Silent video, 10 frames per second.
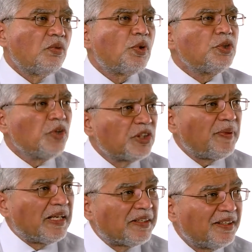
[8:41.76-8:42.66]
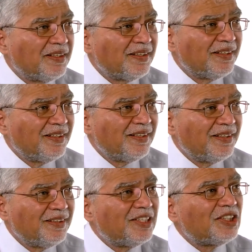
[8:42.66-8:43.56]
what do you expect?
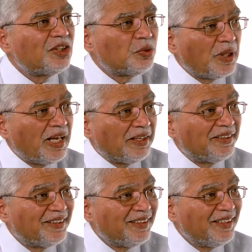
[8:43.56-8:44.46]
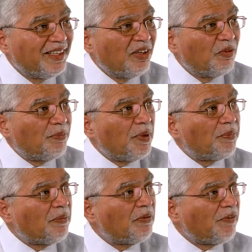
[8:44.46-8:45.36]
This is Sudan, where
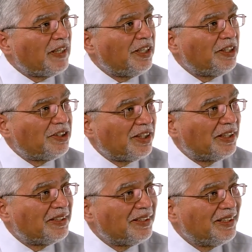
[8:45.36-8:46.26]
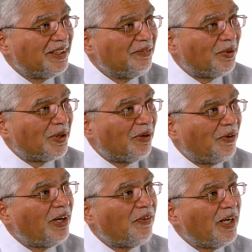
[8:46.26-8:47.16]
people have been fighting each other for a
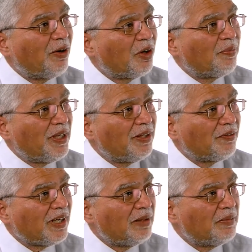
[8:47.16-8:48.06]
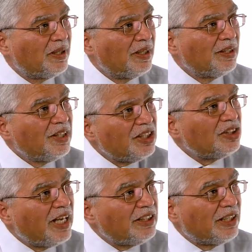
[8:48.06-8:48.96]
very, very long period of time.
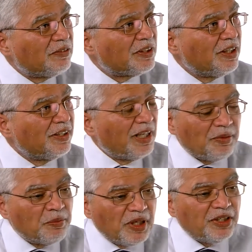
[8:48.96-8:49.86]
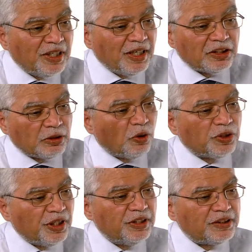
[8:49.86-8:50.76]
These natives, they've been murdering and
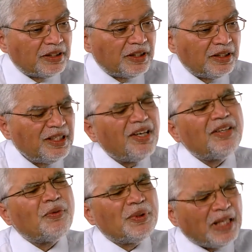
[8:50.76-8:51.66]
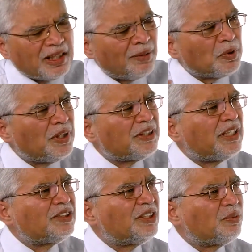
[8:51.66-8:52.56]
slaughtering each other. You know, they'll come to their
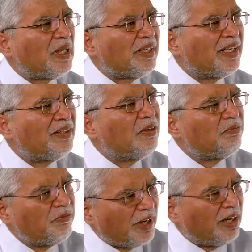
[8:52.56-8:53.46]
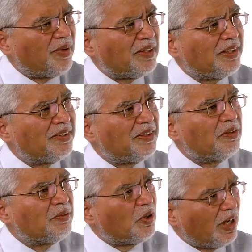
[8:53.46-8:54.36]
senses one day. You know, forget about it. You
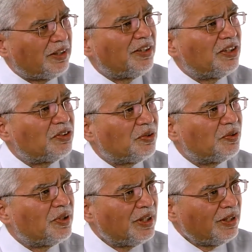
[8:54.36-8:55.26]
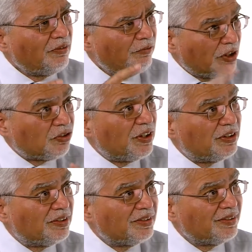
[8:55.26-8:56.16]
know, we've got other things to do. First reason.